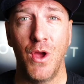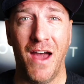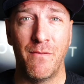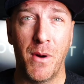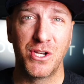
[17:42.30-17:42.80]
you
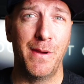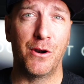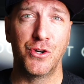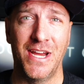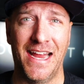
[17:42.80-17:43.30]
have a much
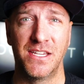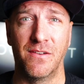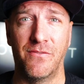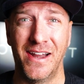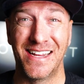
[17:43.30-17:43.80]
better chance
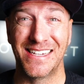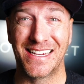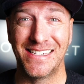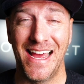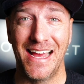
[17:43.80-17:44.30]
of finding
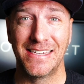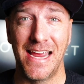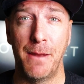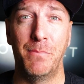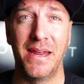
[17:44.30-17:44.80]
success
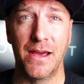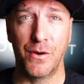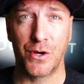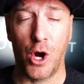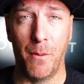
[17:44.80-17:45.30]
and beating out
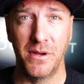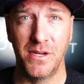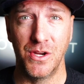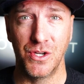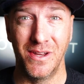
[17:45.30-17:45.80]
your
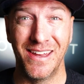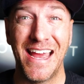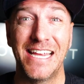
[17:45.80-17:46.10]
competition,